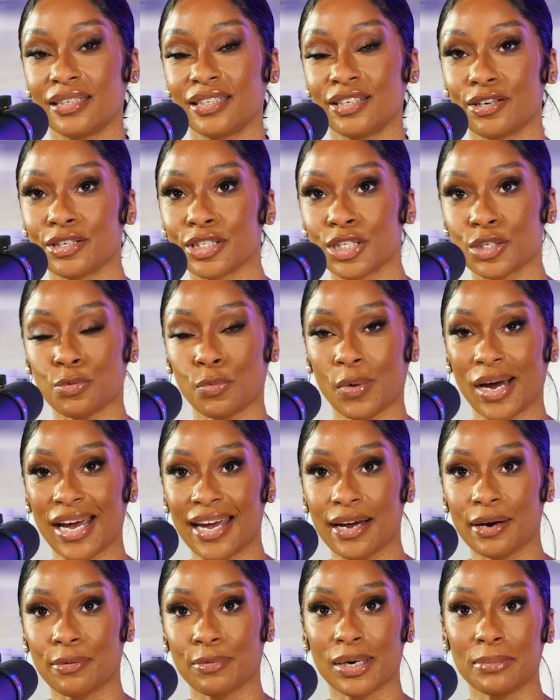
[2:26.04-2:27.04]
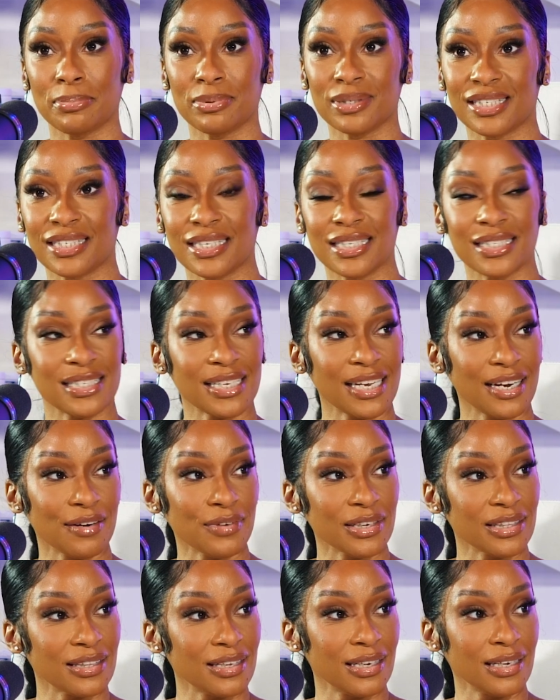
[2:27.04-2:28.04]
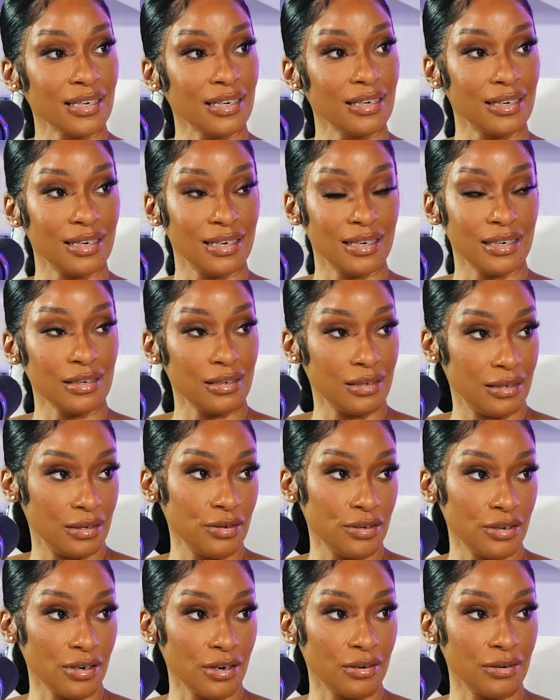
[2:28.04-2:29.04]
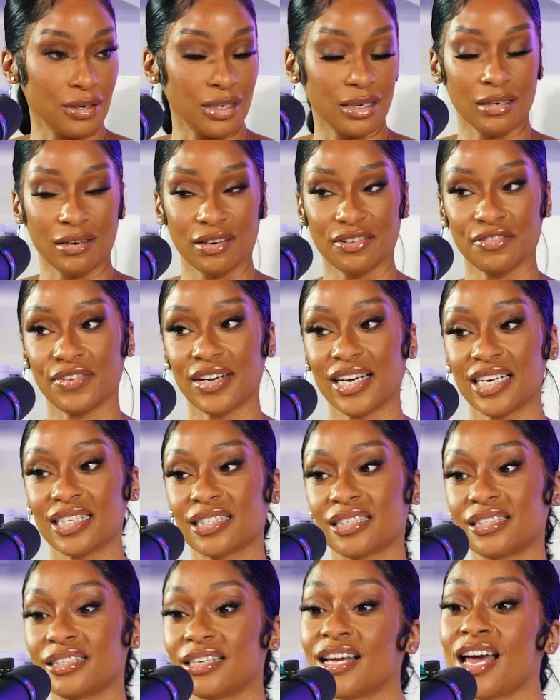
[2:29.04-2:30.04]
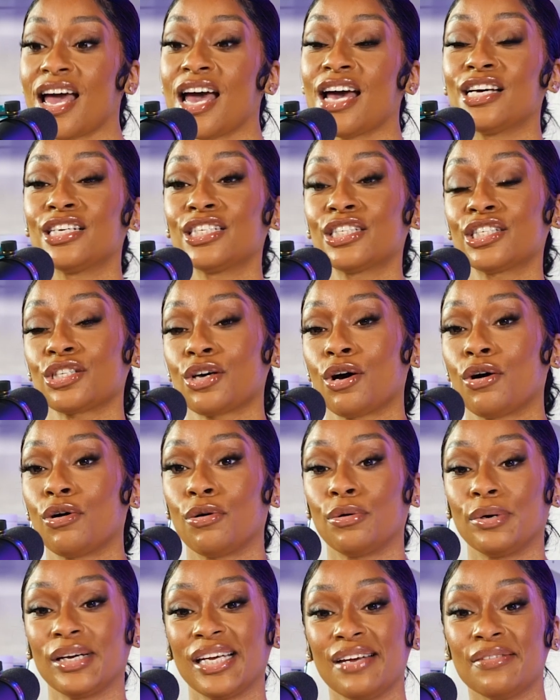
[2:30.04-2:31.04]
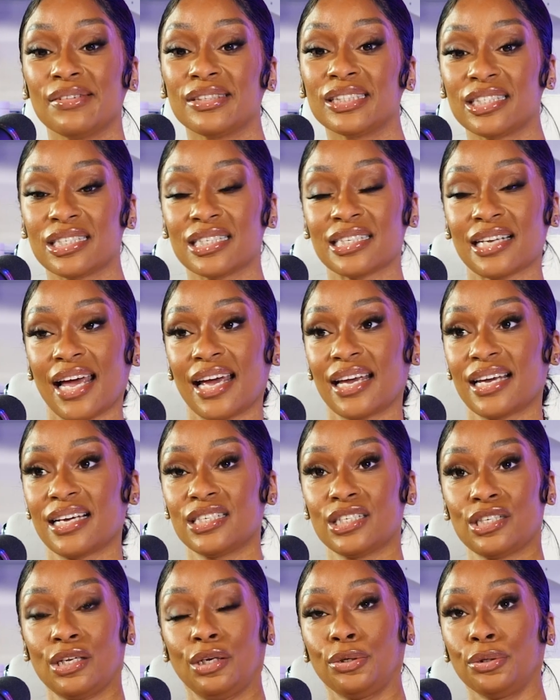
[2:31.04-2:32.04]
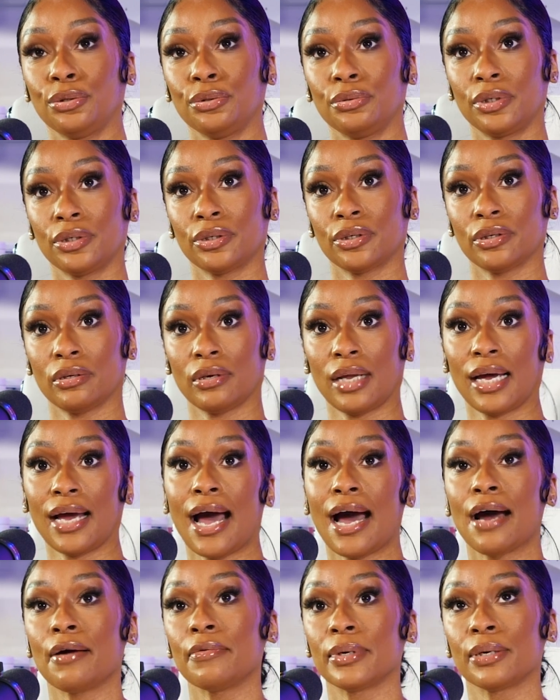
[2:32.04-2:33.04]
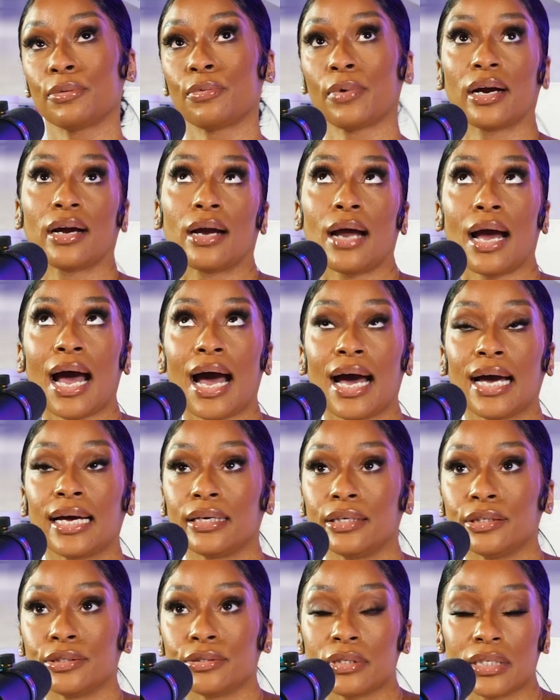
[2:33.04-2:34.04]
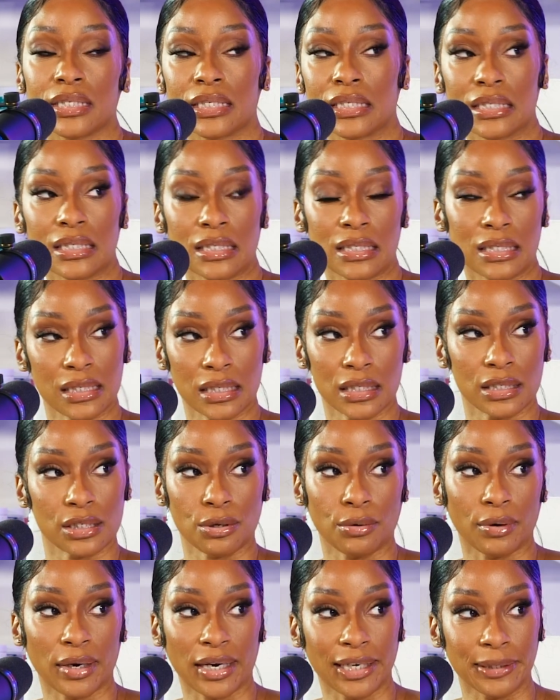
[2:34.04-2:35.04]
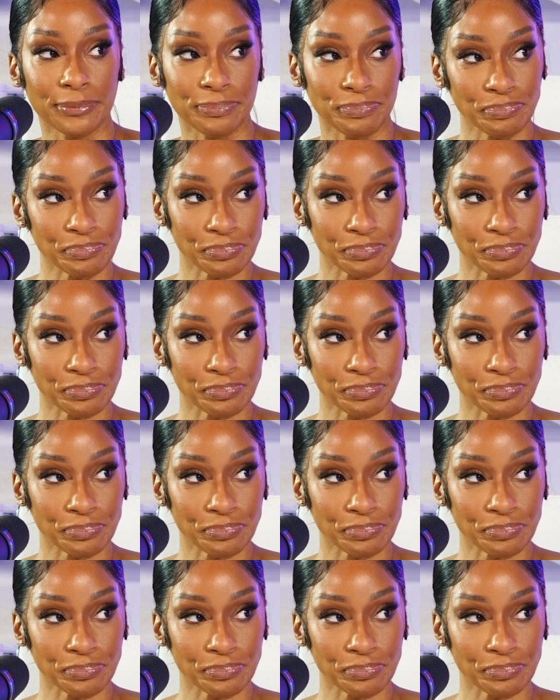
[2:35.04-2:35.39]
your swag represents everything in your fashion. So even just like as a little girl, like I've been wearing high heels since the 6th grade.